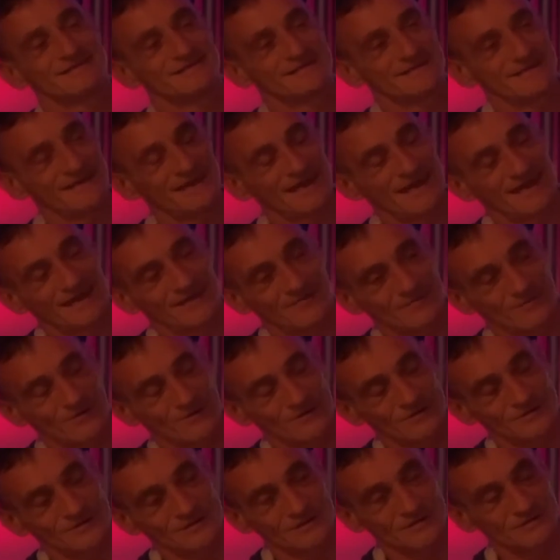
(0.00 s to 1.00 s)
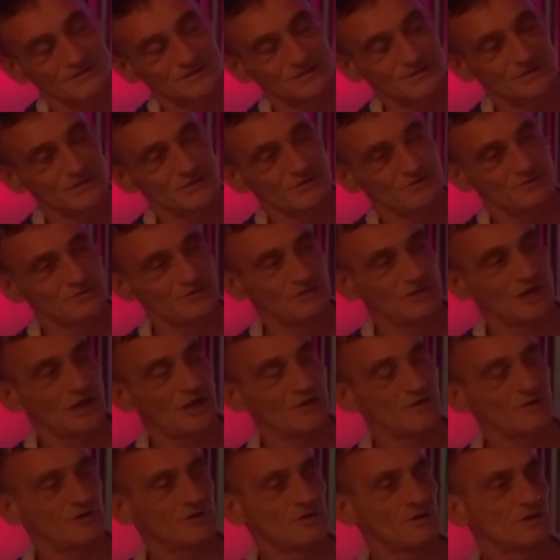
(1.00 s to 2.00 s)
Yeah, it was too,
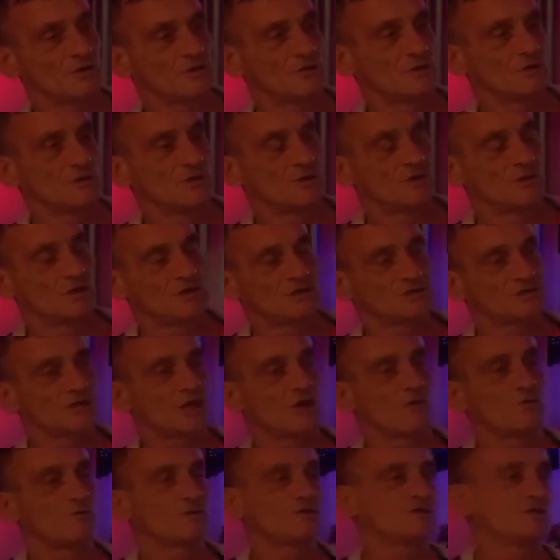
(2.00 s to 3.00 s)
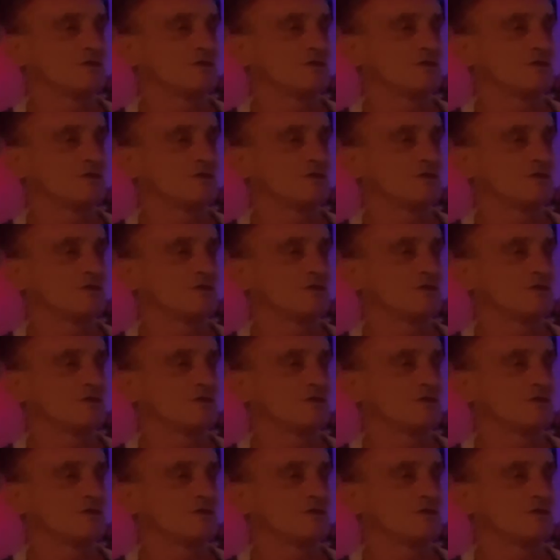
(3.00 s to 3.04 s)
so I wish